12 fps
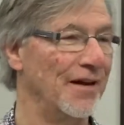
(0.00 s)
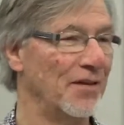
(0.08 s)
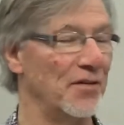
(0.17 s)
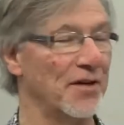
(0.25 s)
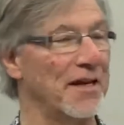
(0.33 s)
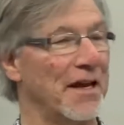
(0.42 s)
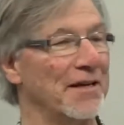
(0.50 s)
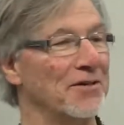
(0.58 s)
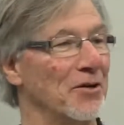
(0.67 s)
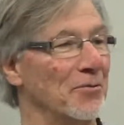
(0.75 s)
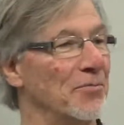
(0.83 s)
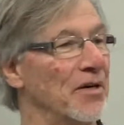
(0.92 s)
the
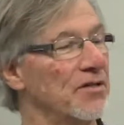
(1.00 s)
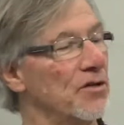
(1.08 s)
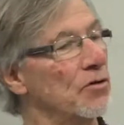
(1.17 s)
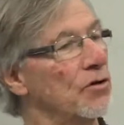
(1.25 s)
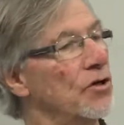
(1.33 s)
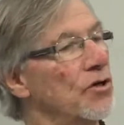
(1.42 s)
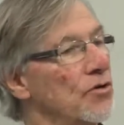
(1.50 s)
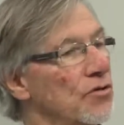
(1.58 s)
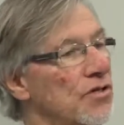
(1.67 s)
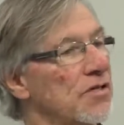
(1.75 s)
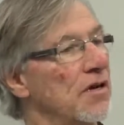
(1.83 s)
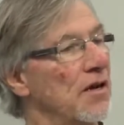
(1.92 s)
kingdom, but you
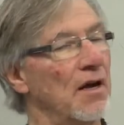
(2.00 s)
lose